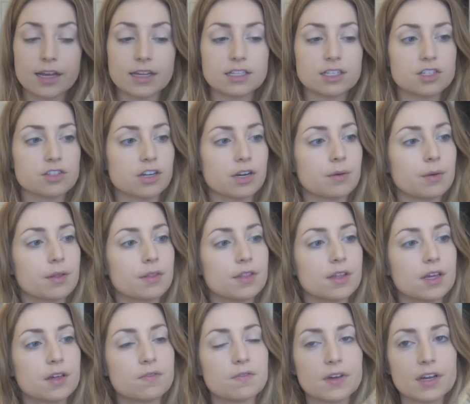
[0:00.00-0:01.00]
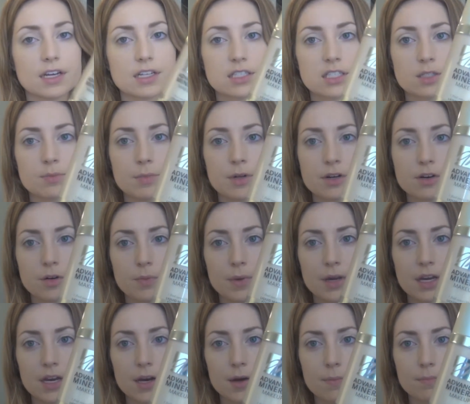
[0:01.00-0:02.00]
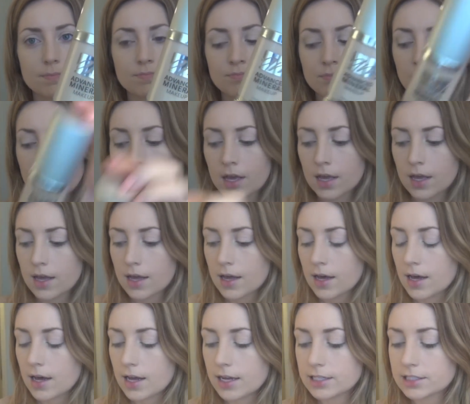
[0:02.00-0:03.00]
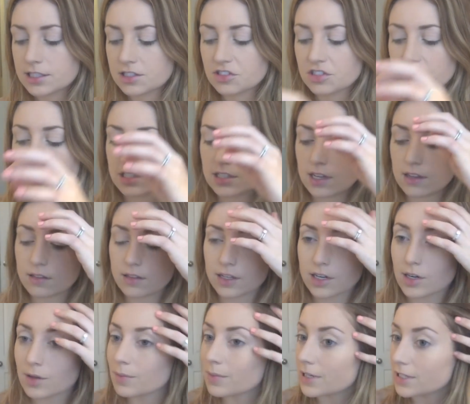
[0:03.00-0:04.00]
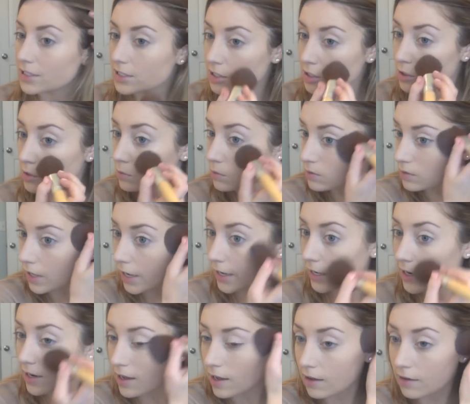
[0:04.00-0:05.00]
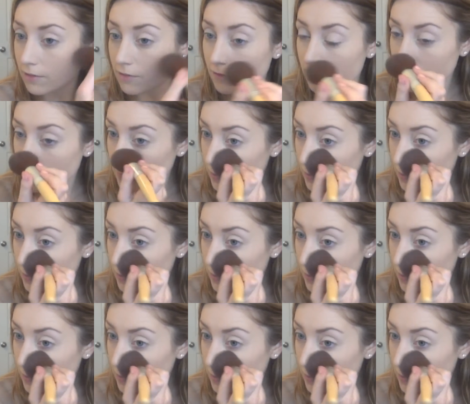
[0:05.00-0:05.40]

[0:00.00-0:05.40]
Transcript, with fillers: Instagrammed it, the Advanced Mineral Makeup. It's just a little bit too light of